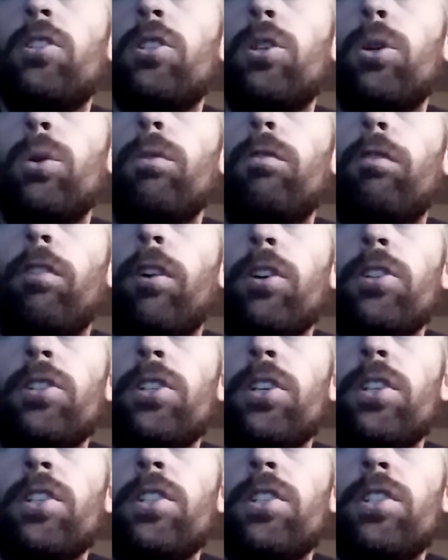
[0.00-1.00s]
2
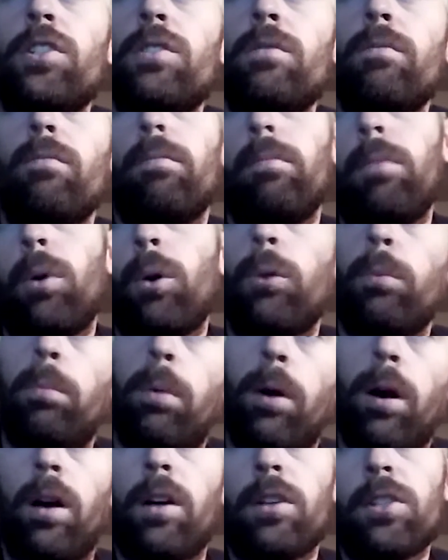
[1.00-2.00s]
verses, both
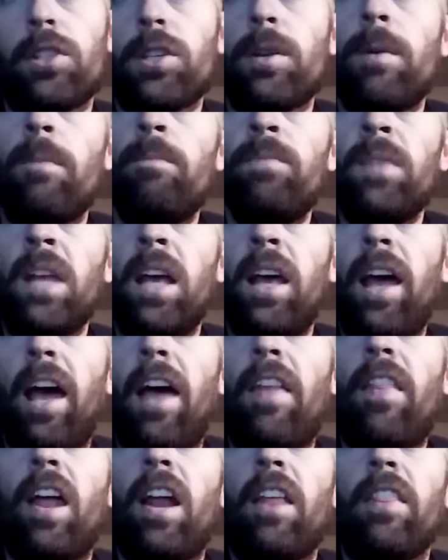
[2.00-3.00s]
parts,
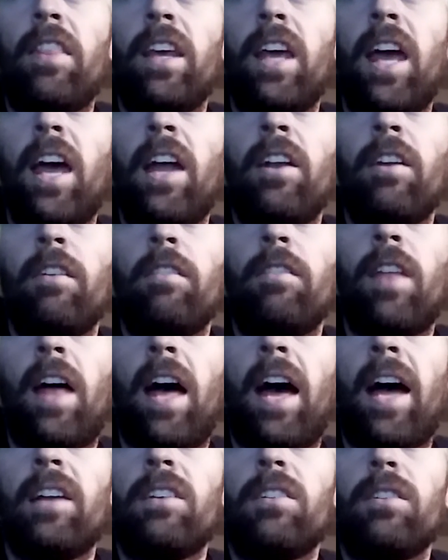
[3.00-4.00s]
and then at the end of
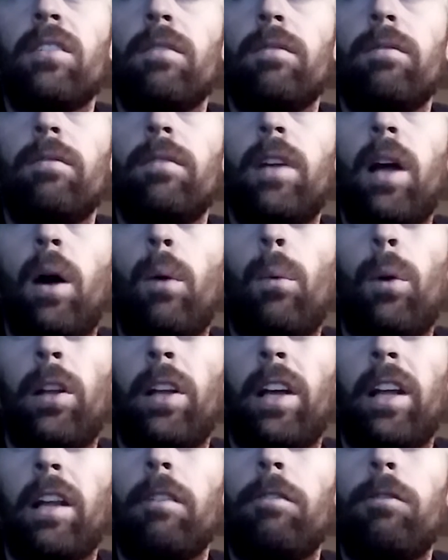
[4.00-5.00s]
that, now we're
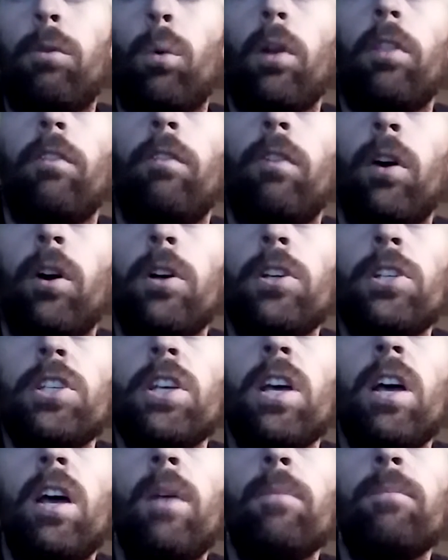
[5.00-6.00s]
on like the 4th
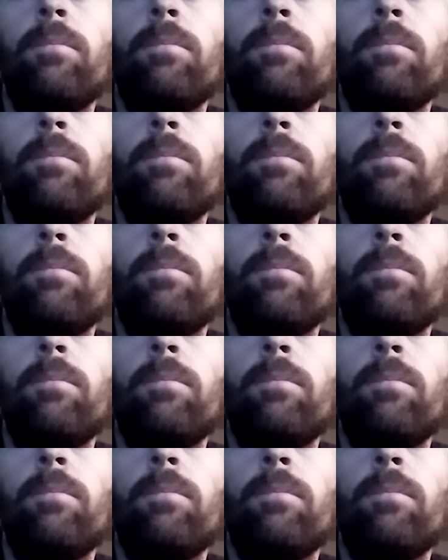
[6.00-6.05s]
verse,